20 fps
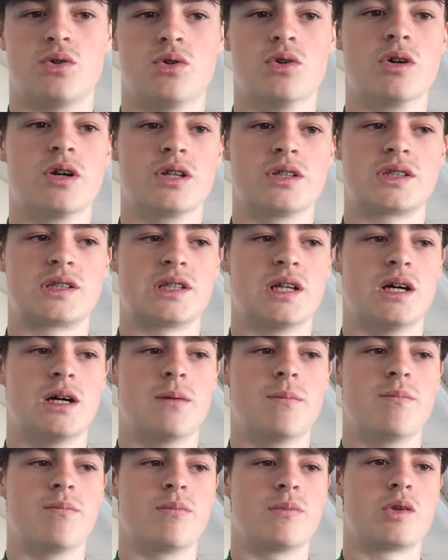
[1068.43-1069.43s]
or it's
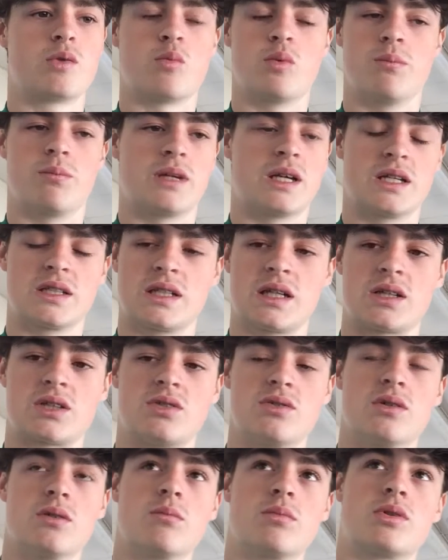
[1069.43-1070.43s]
wouldn't be as
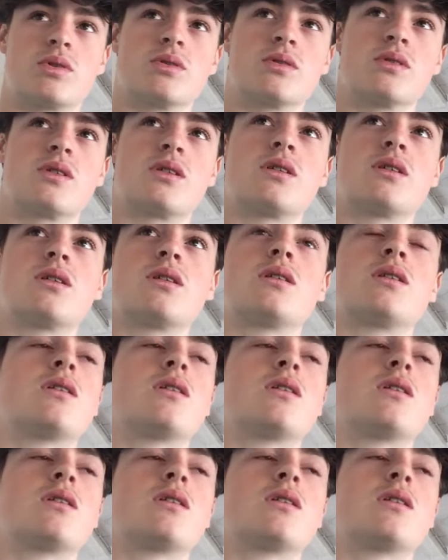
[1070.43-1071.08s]
accurate because